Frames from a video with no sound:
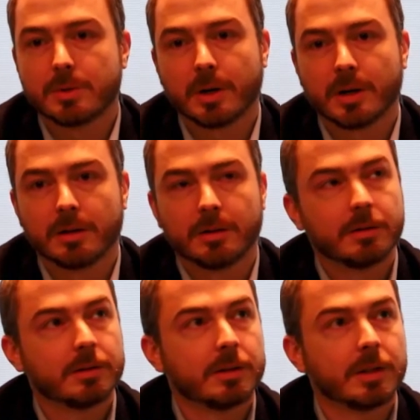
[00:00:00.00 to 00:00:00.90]
were
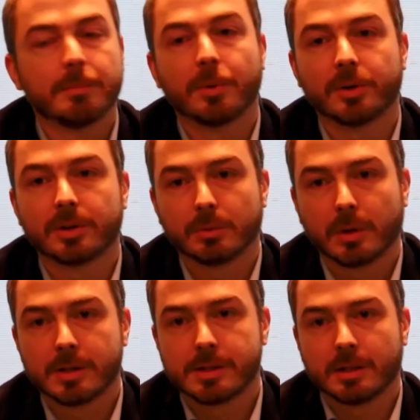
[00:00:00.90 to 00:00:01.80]
the important
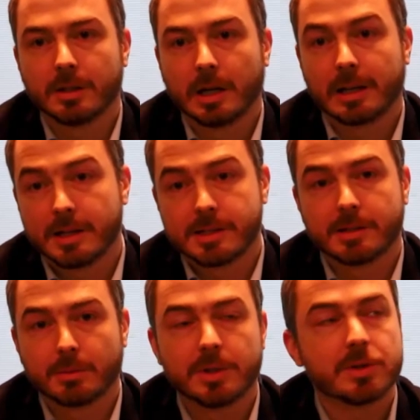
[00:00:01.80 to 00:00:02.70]
ones, at least
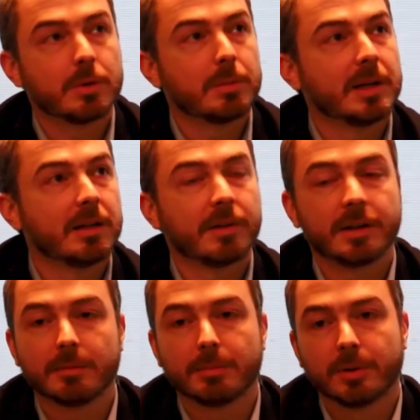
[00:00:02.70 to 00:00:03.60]
which we believe are
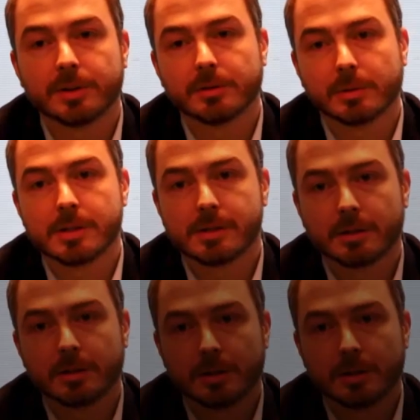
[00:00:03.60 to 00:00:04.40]
important.